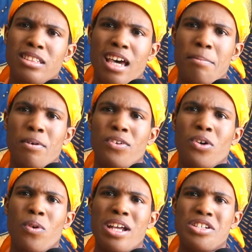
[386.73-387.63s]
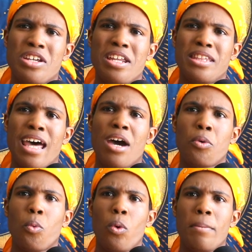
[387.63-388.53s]
type of aggression that
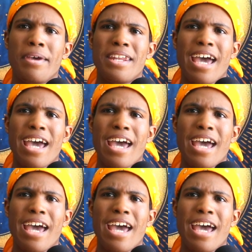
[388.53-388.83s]
women